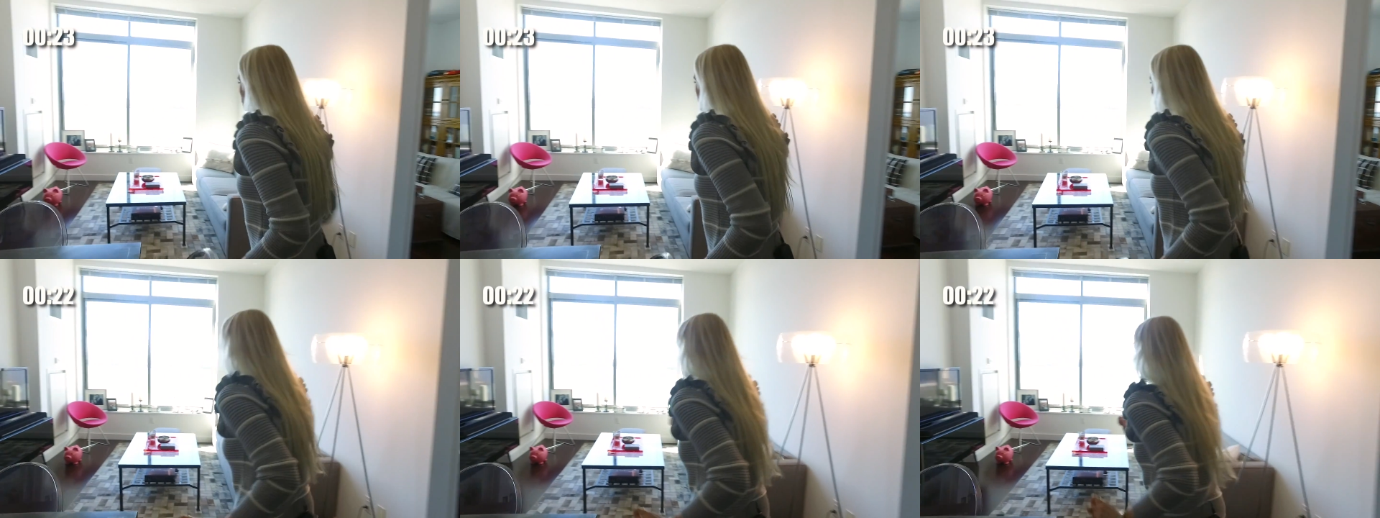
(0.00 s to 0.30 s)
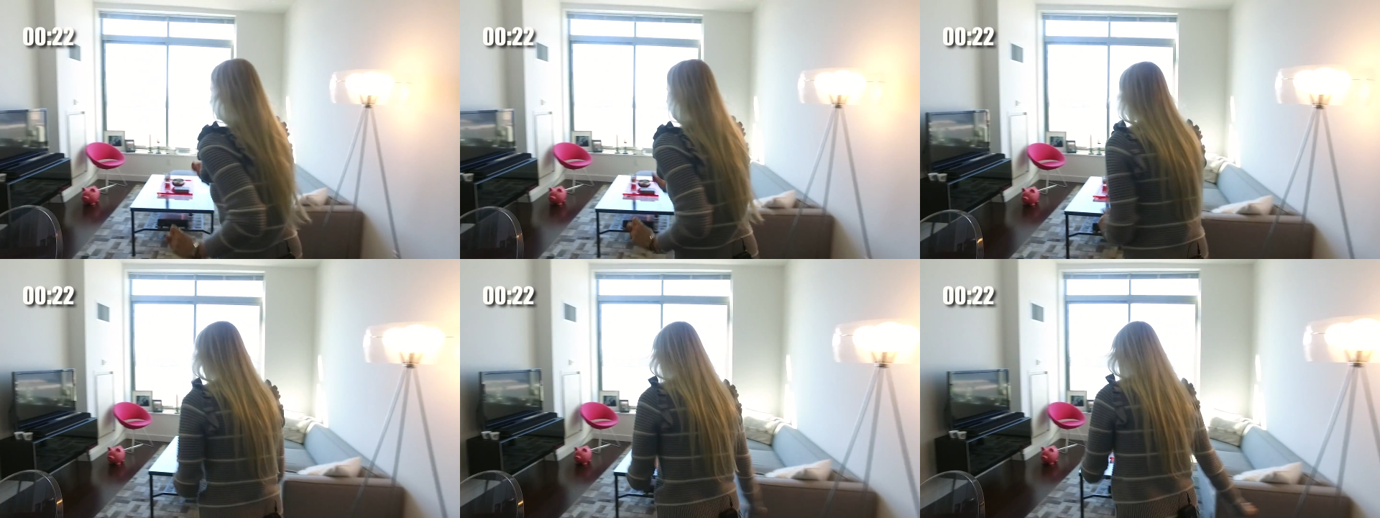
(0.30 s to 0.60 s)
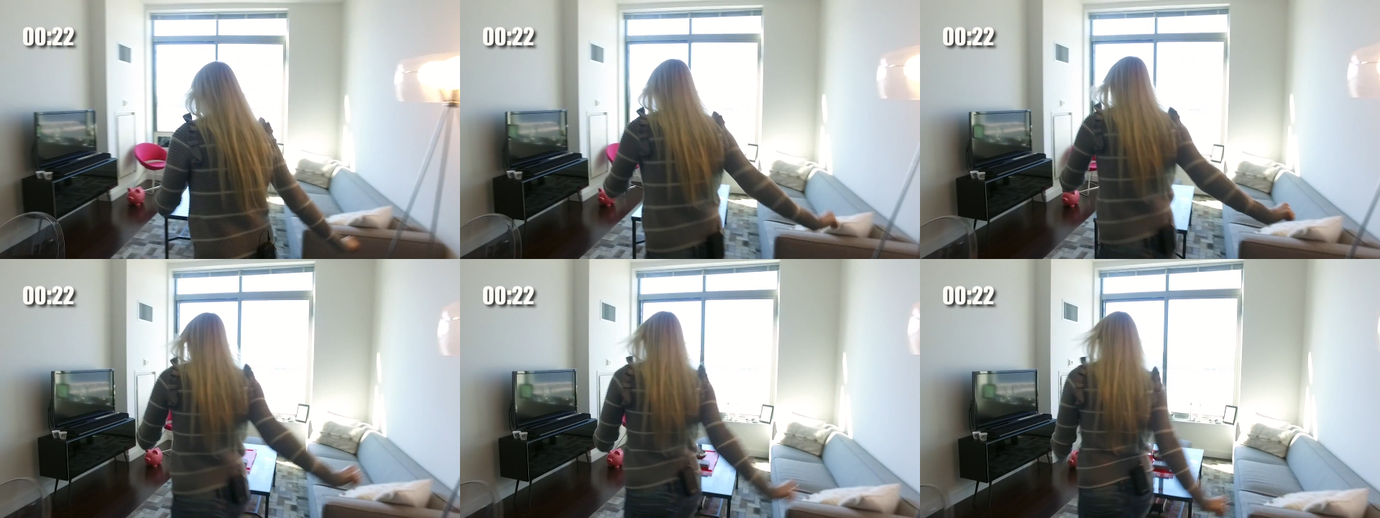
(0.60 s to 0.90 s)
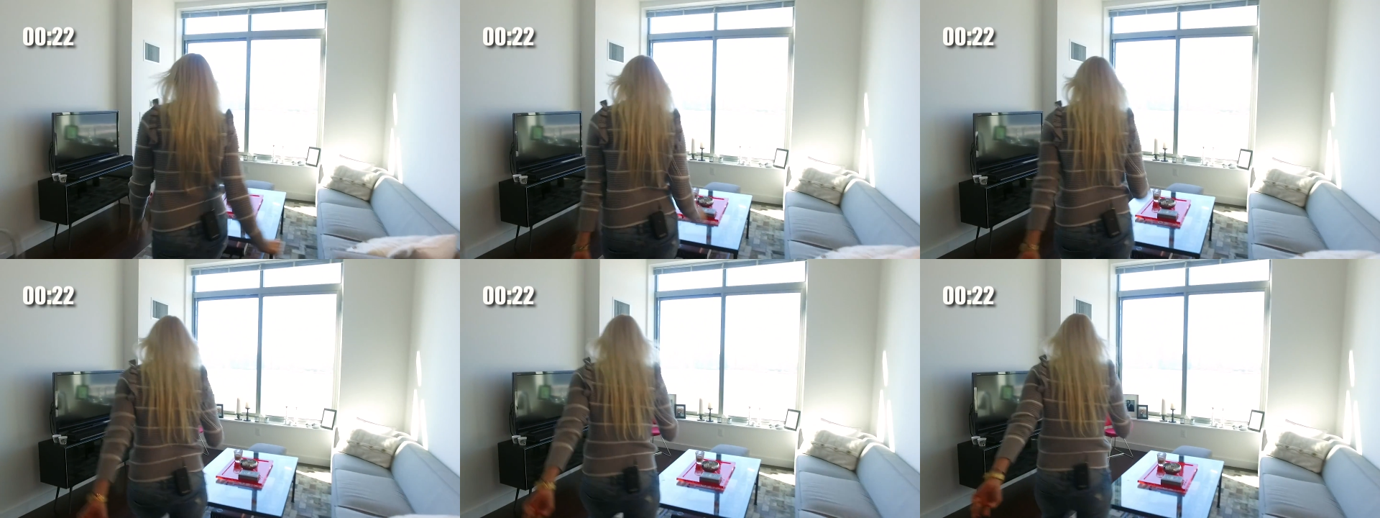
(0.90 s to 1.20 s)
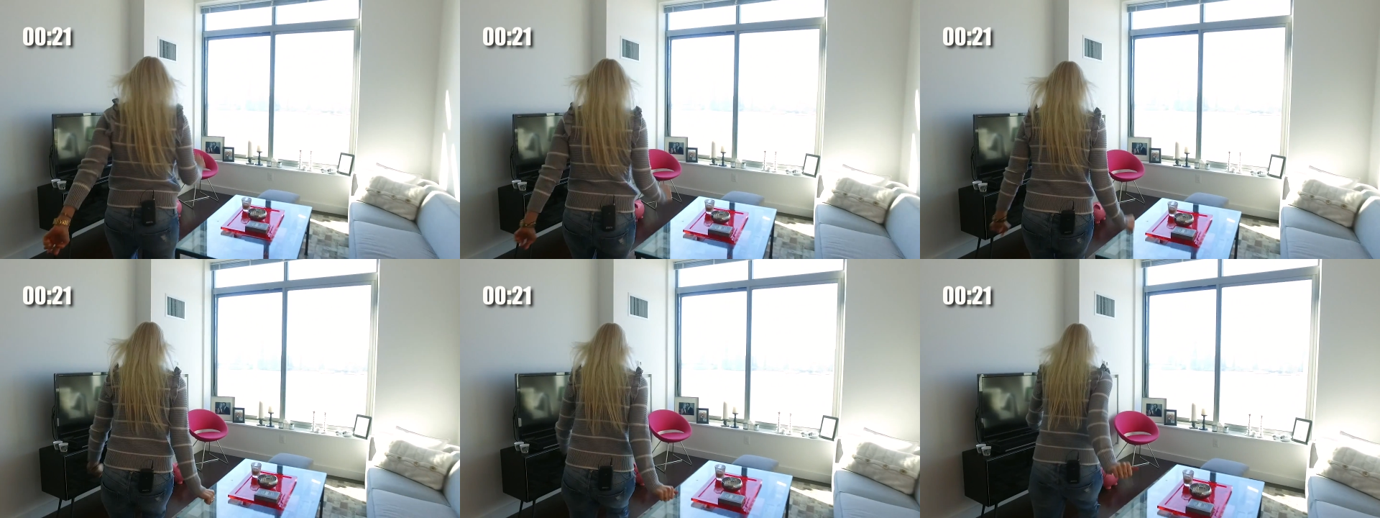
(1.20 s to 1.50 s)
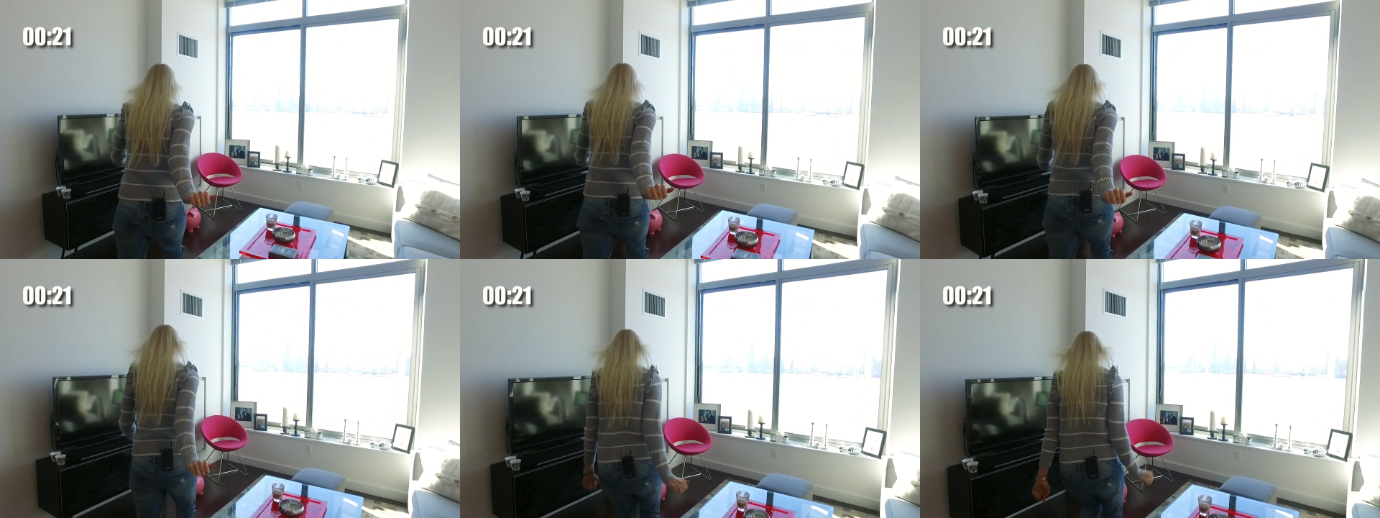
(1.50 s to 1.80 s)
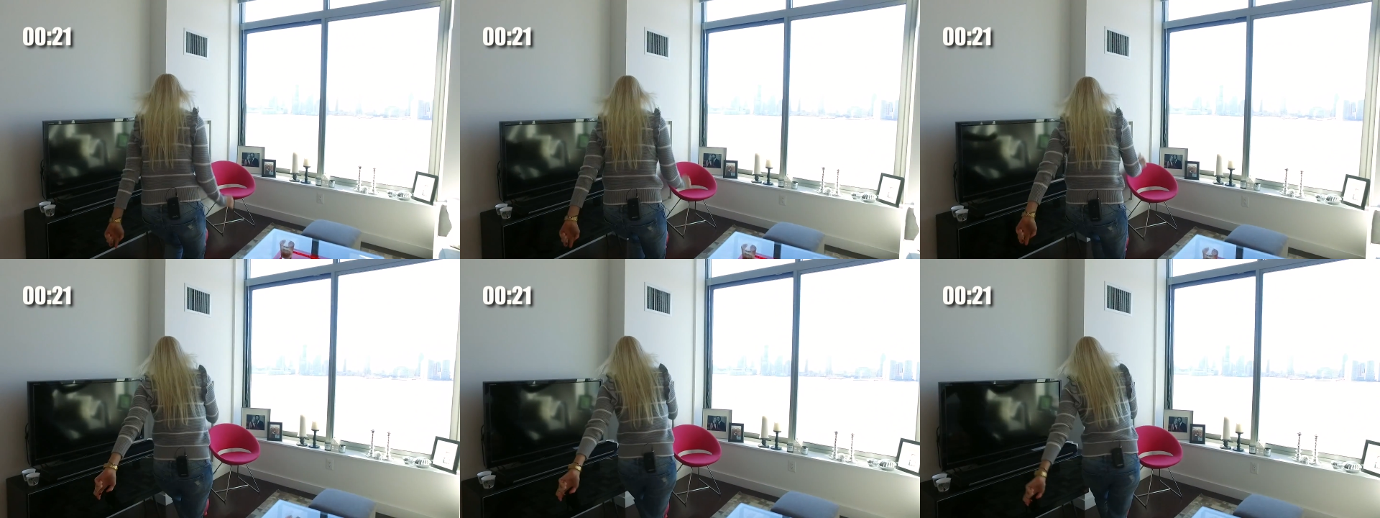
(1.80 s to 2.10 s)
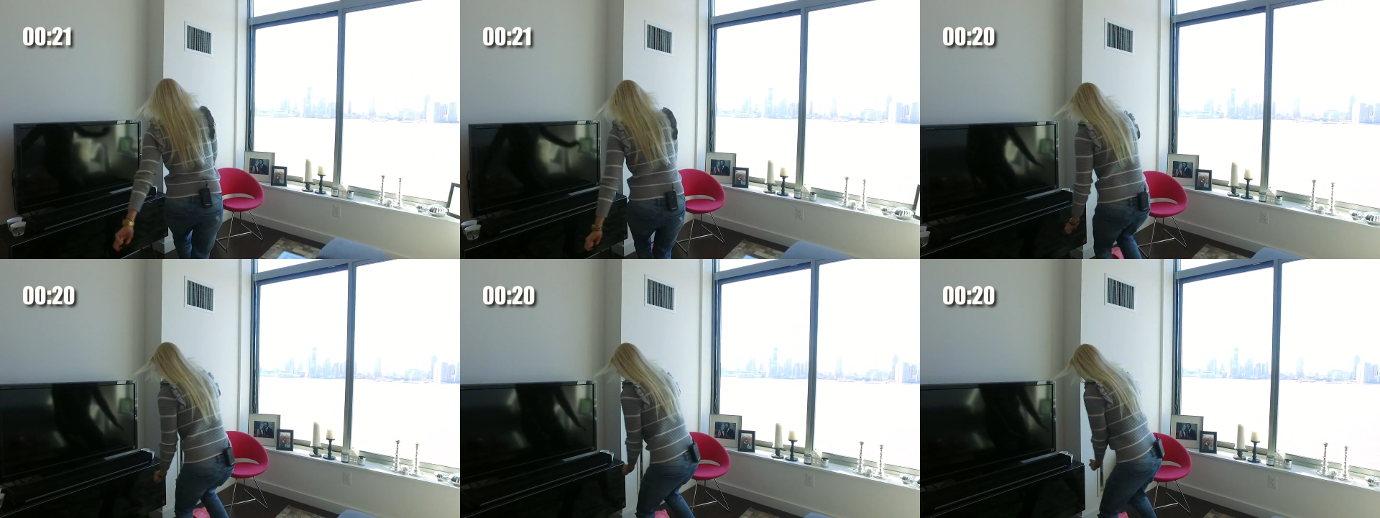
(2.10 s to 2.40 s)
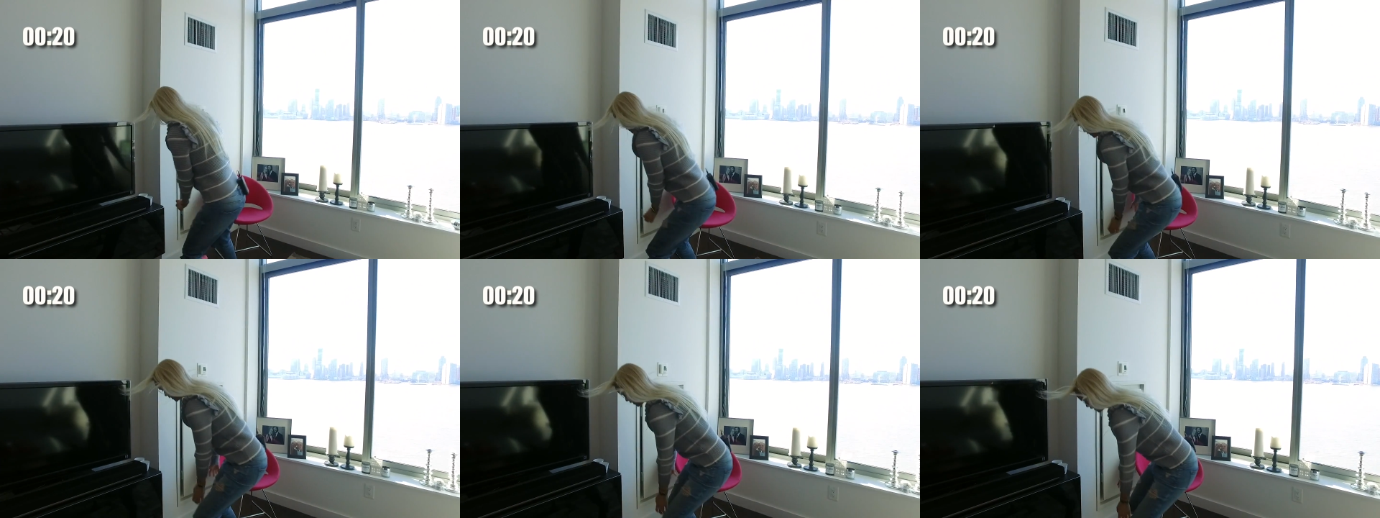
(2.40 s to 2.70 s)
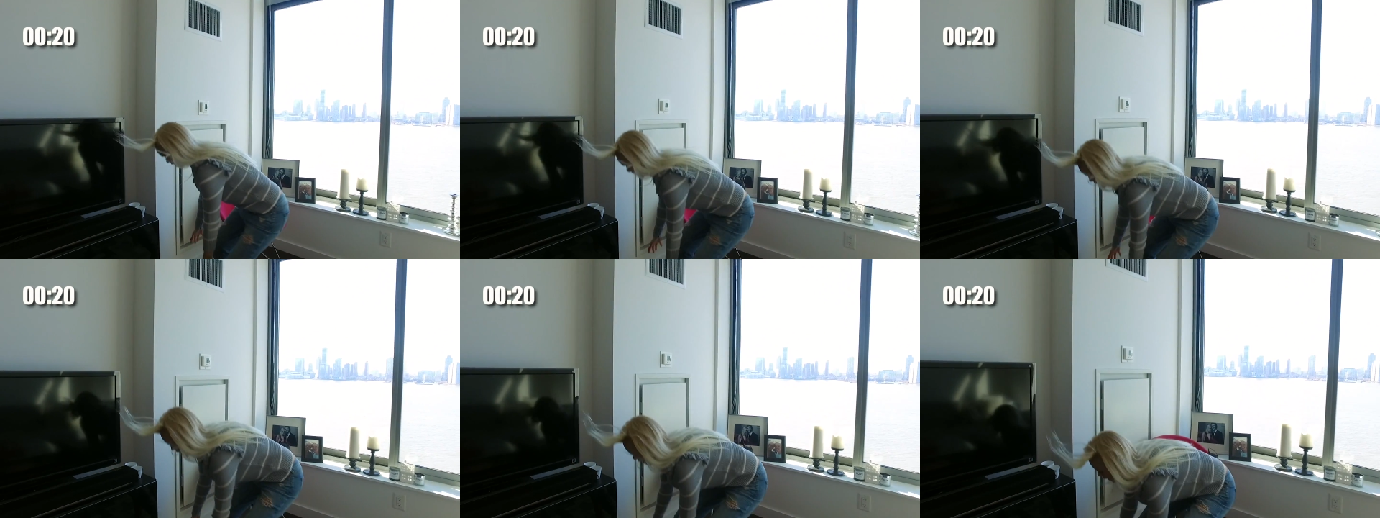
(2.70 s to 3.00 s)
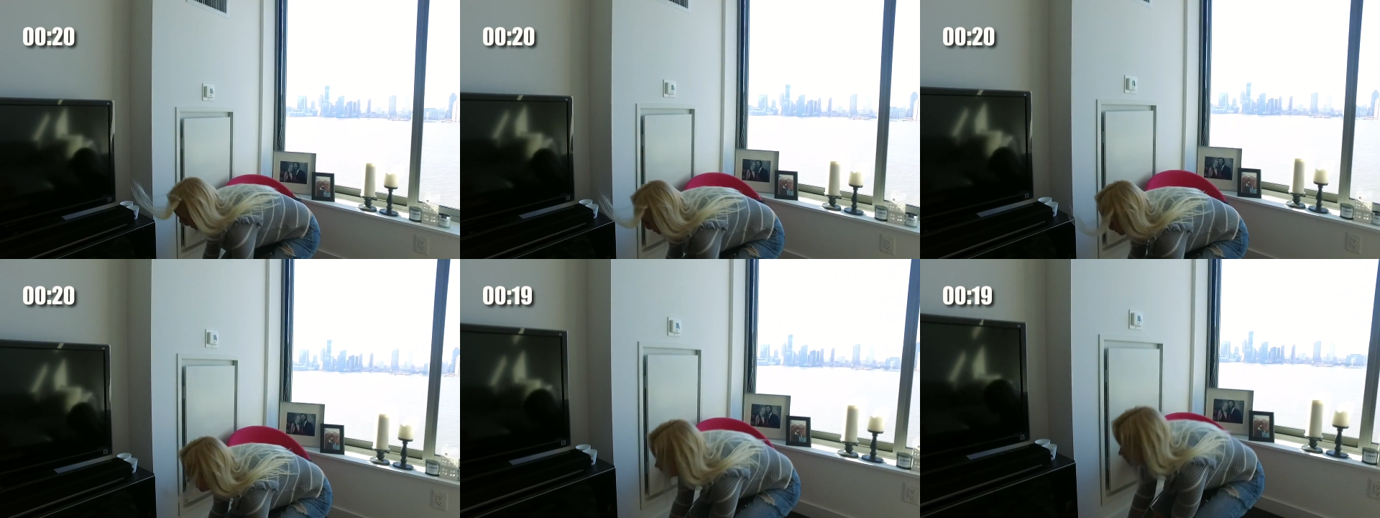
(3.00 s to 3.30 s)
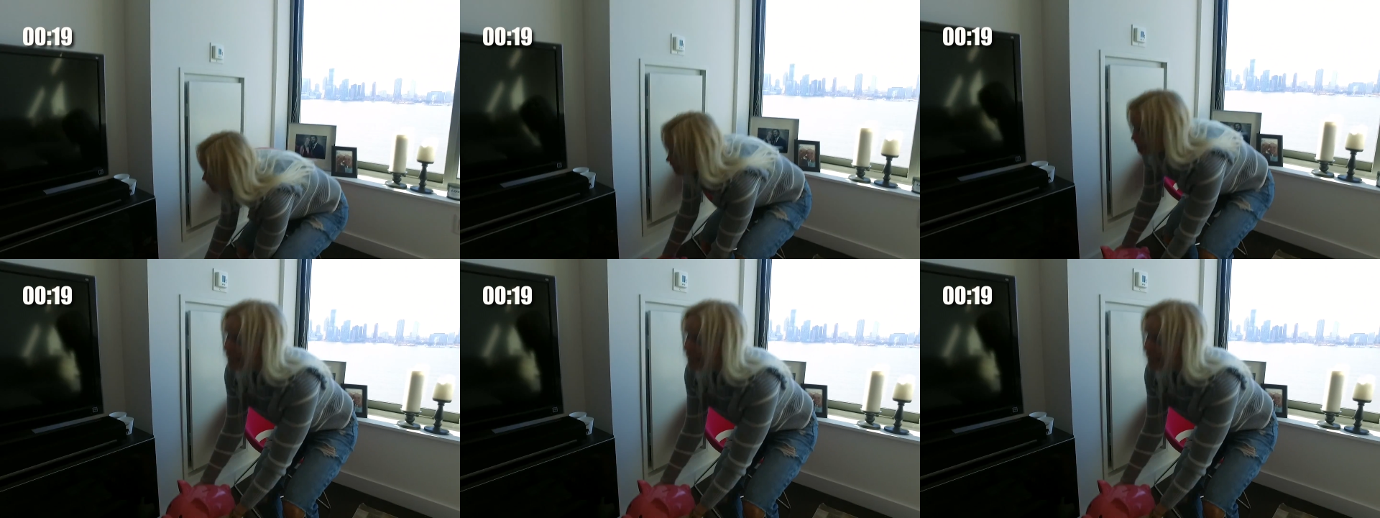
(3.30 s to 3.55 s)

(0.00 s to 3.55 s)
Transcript: No face is visible, so there are no lips to read.